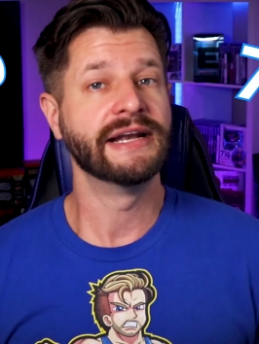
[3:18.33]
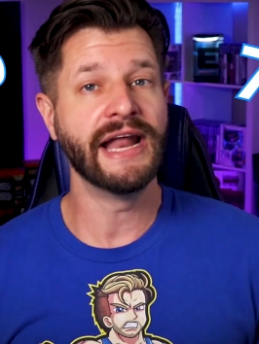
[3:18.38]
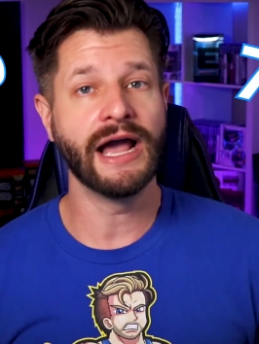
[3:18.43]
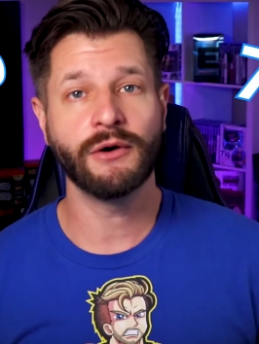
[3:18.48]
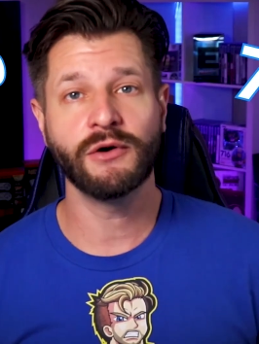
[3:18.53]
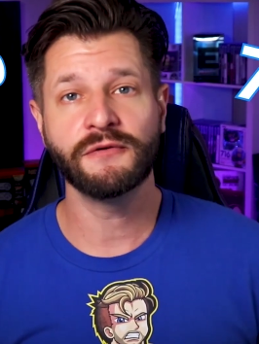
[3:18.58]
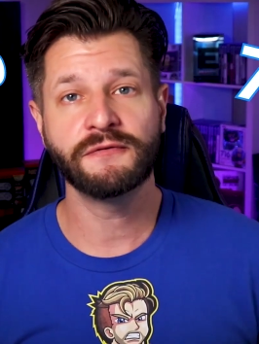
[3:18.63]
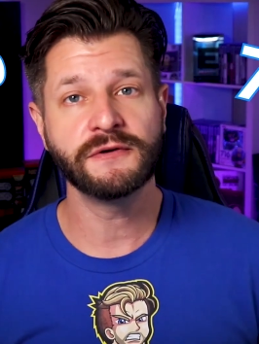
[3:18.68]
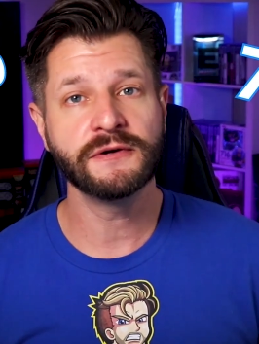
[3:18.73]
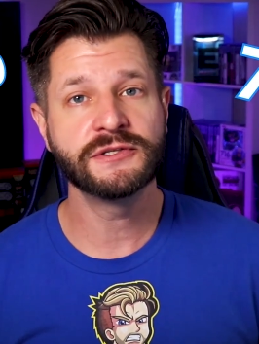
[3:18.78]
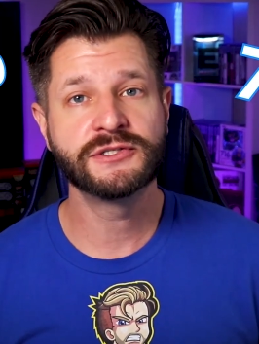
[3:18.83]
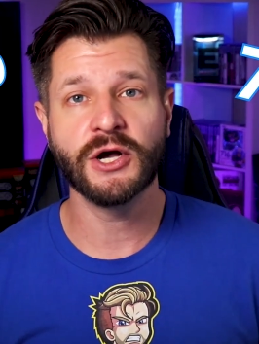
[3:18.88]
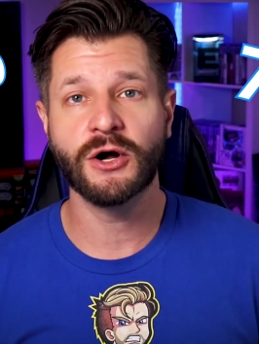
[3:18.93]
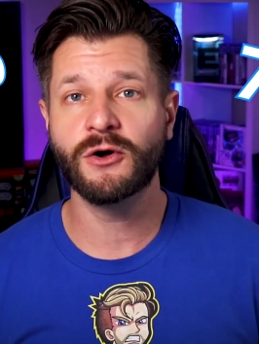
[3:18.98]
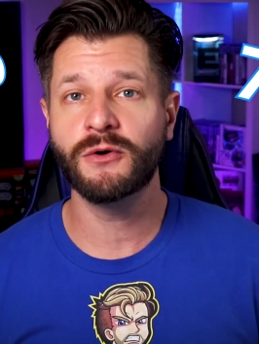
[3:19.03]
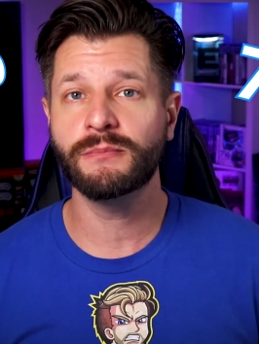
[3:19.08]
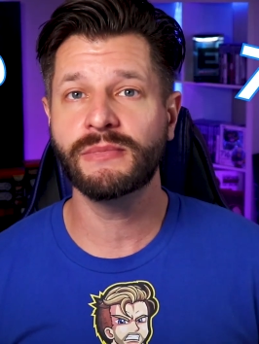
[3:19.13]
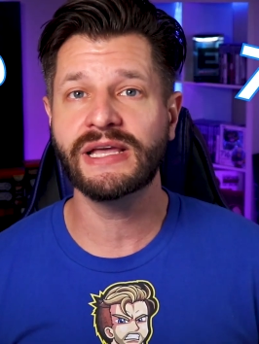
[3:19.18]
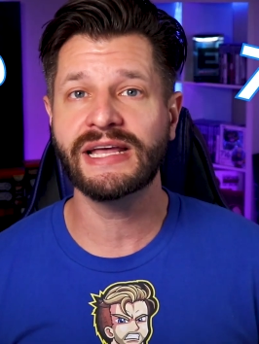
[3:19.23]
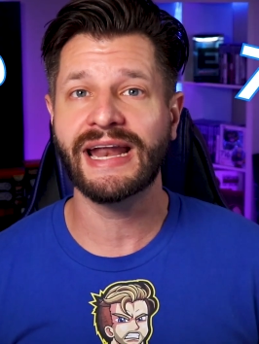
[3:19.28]
Now, if you
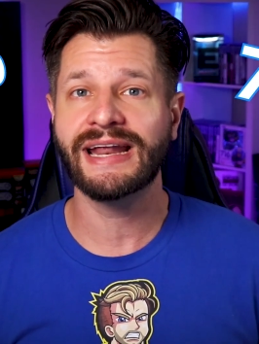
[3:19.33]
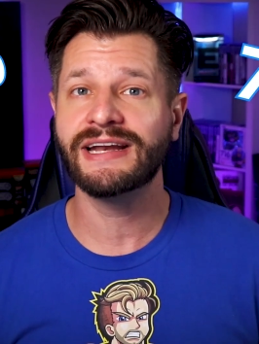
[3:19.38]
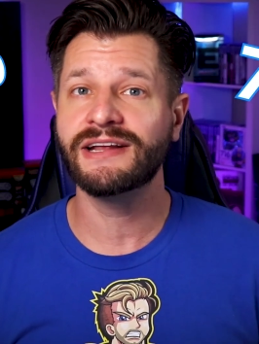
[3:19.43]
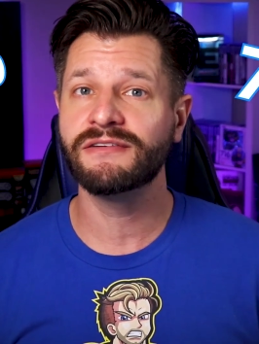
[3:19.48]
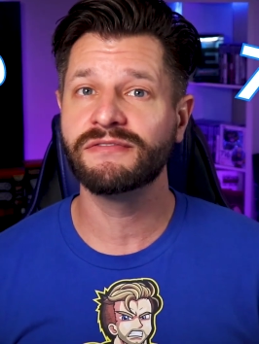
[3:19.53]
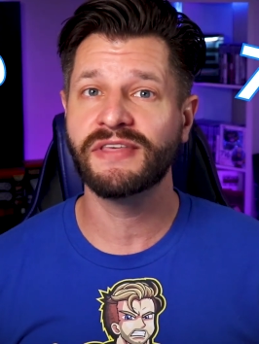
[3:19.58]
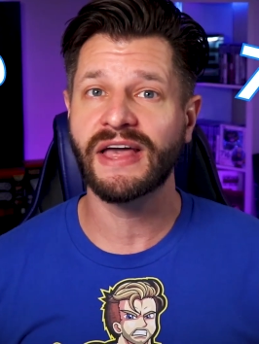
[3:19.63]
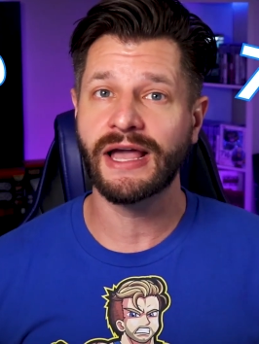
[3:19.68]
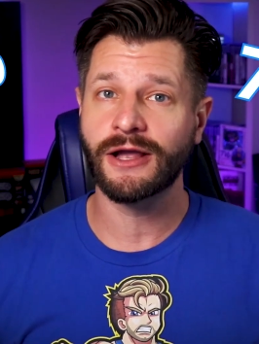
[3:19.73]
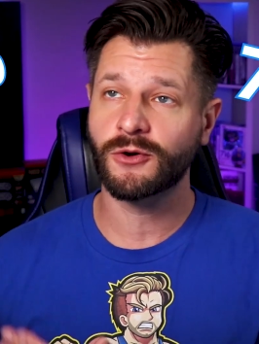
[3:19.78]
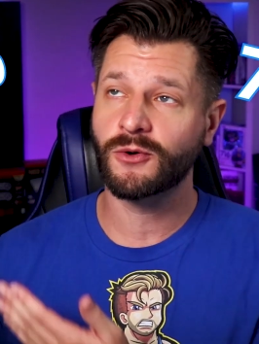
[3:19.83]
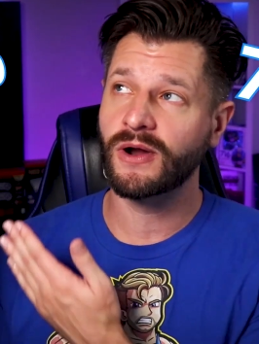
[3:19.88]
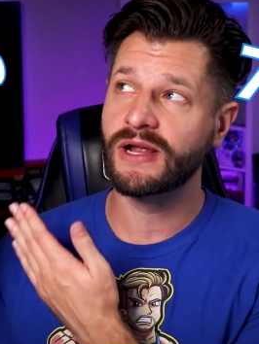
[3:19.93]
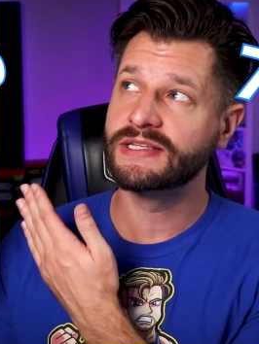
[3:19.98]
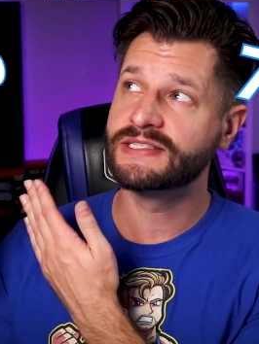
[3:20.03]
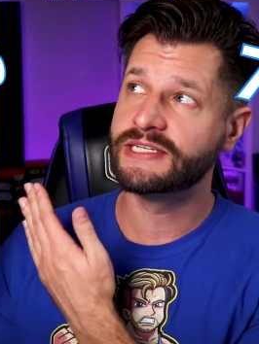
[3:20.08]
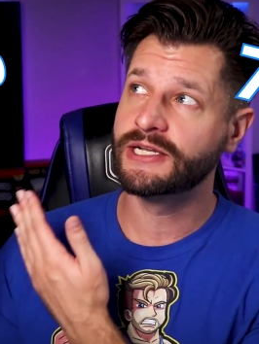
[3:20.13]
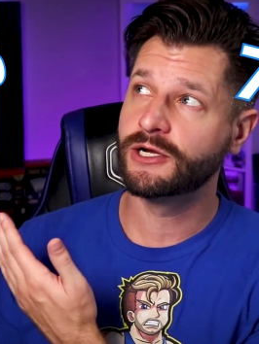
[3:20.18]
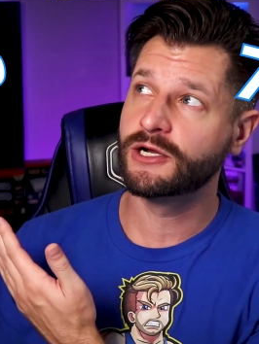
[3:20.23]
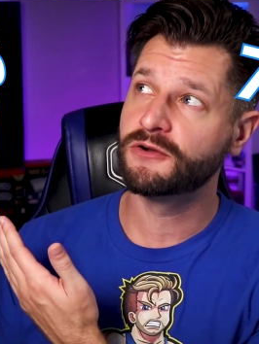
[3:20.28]
don't meet any of that
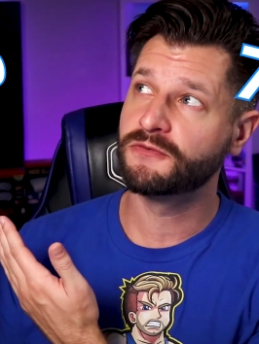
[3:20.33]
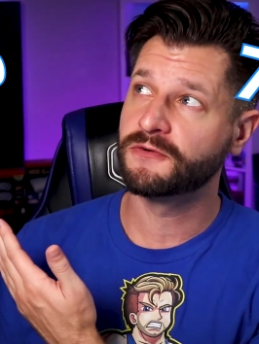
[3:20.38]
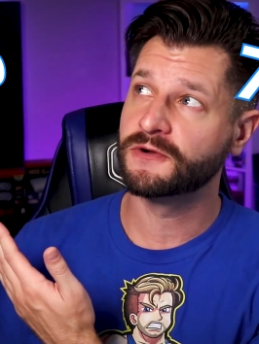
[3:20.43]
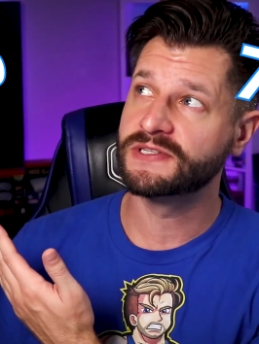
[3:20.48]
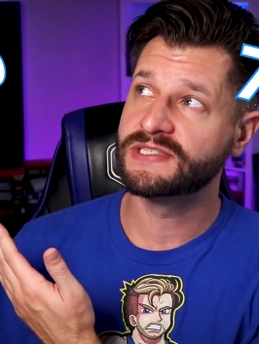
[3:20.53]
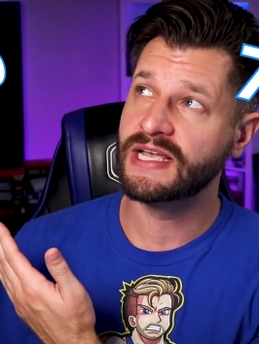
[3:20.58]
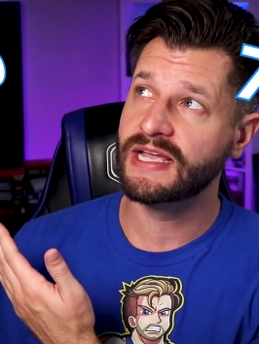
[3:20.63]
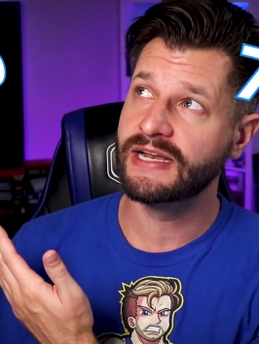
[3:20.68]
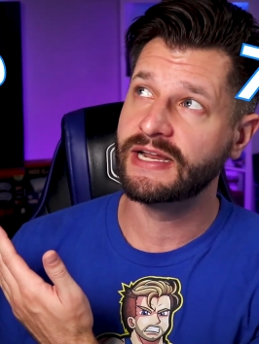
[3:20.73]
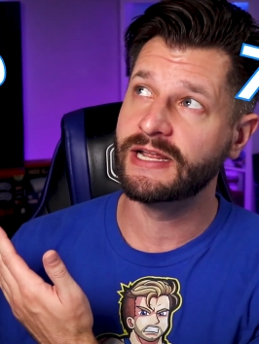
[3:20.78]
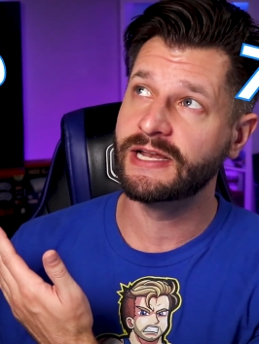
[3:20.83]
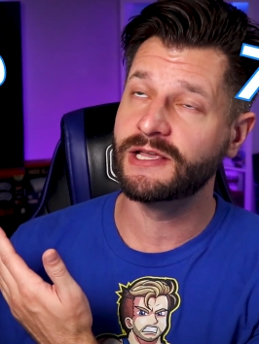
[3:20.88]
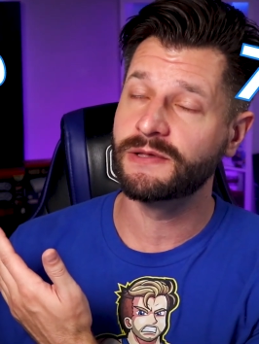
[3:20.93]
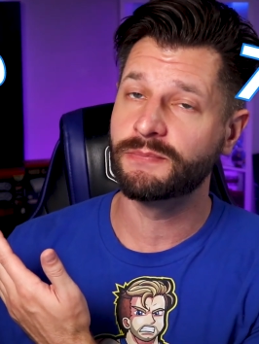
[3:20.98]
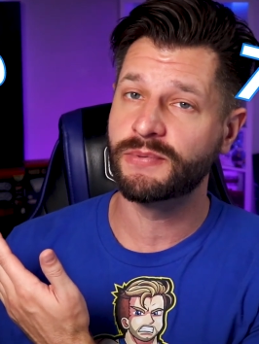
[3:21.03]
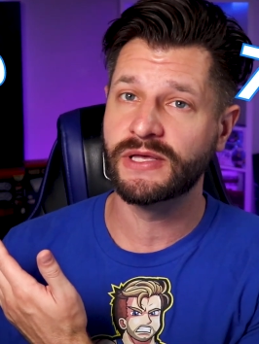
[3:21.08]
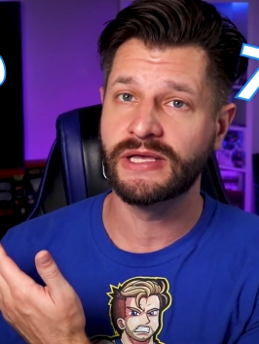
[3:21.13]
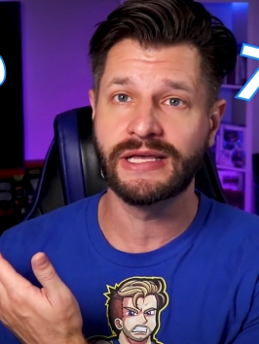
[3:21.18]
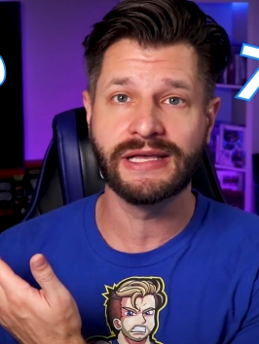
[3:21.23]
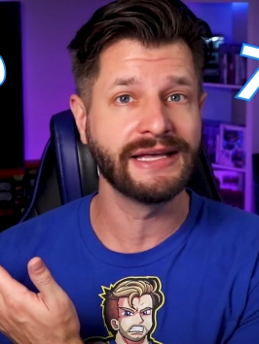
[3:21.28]
criteria for
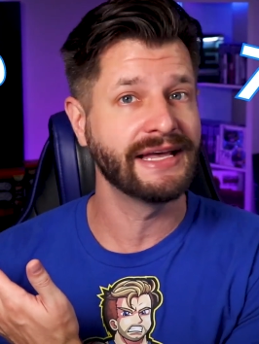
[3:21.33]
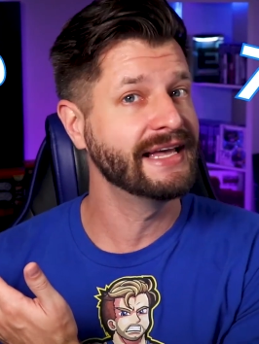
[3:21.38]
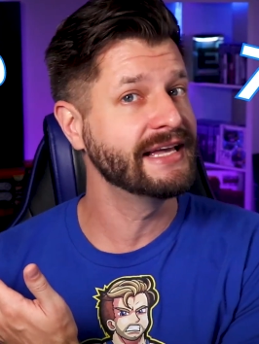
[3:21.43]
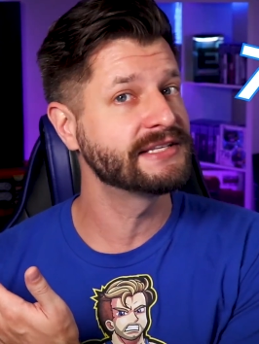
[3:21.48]
1080p,